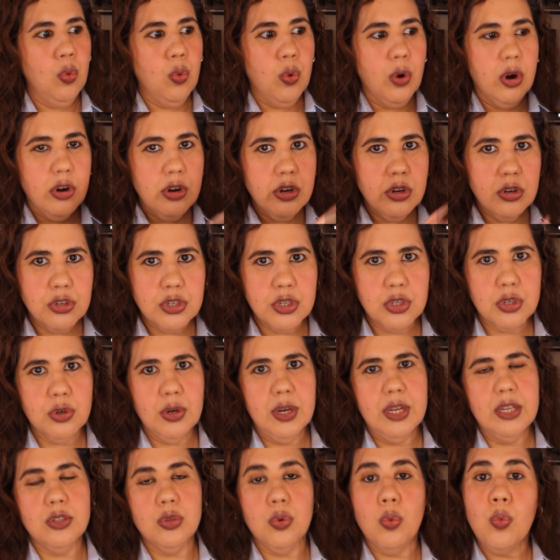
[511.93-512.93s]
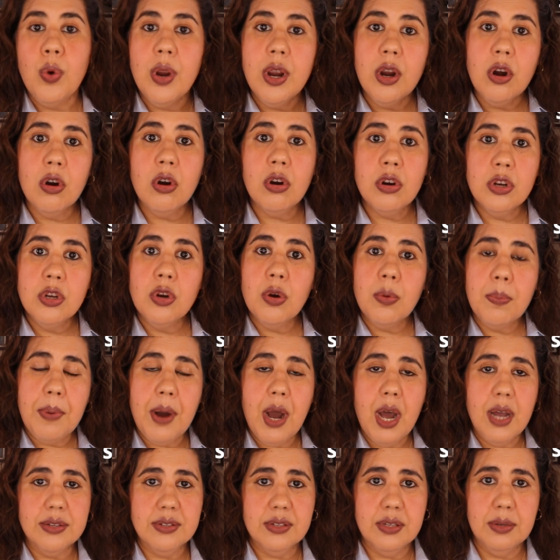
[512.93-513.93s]
Where are your strengths? Where are your
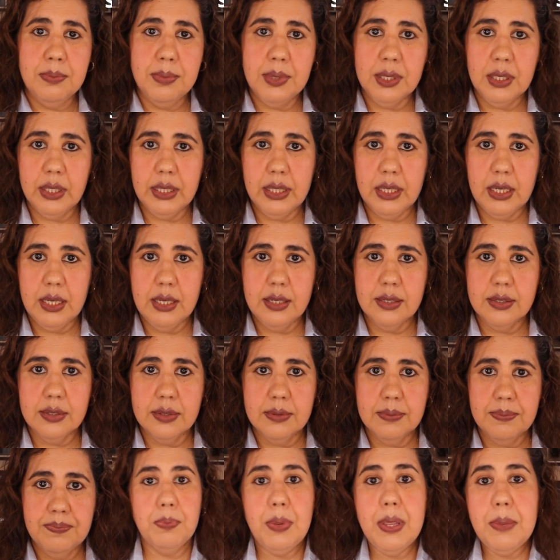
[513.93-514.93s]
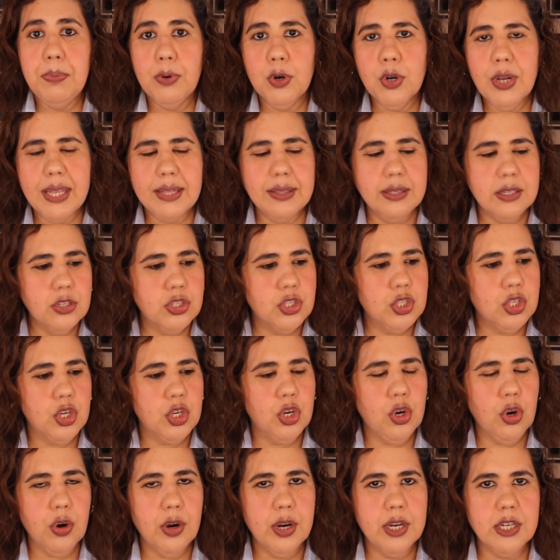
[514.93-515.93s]
possibilities? People get
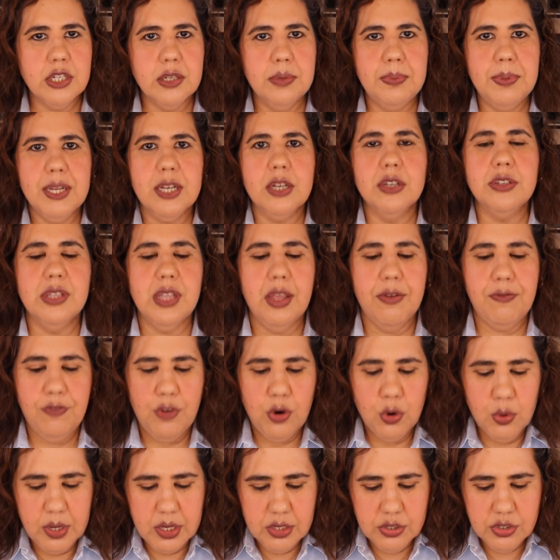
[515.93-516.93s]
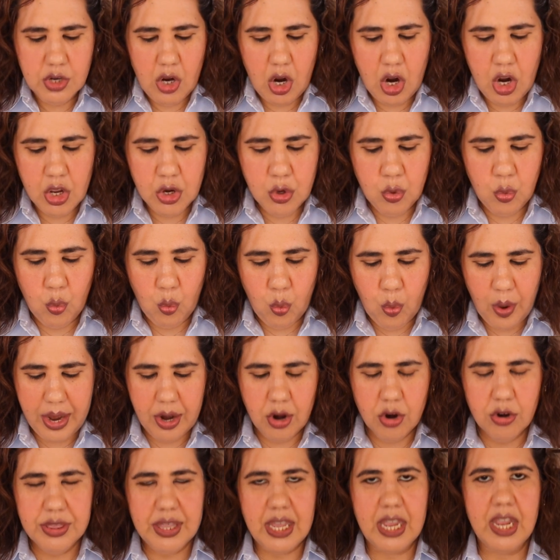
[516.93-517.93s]
discouraged because they focus on
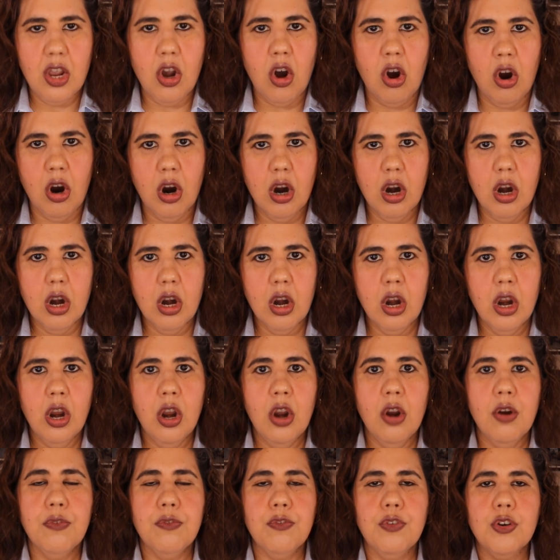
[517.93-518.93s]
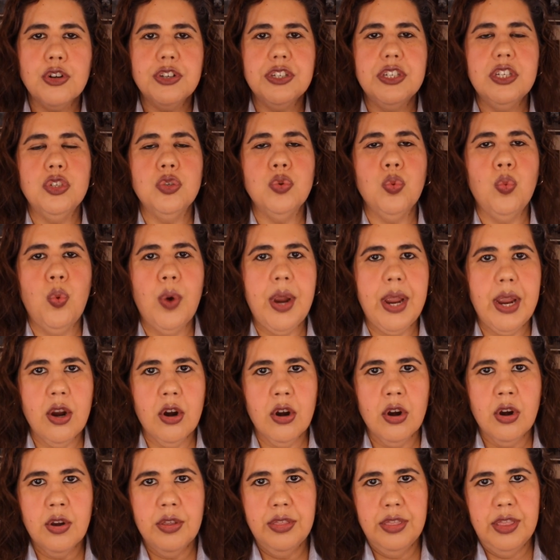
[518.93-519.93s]
where they are versus
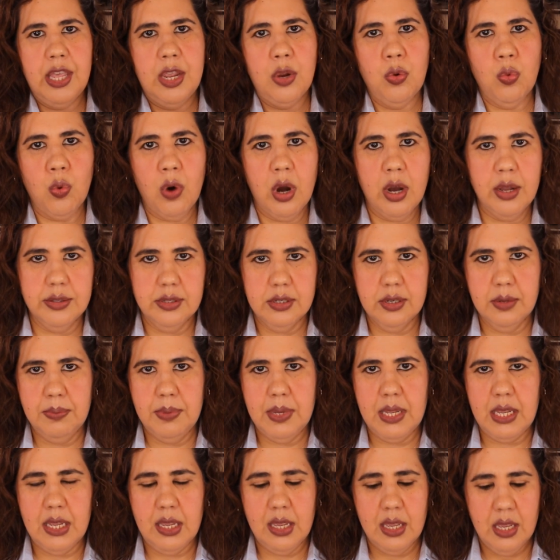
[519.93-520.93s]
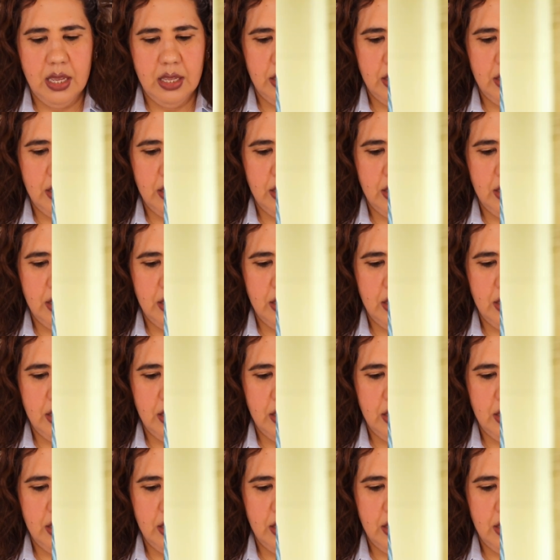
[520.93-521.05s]
where they want to be.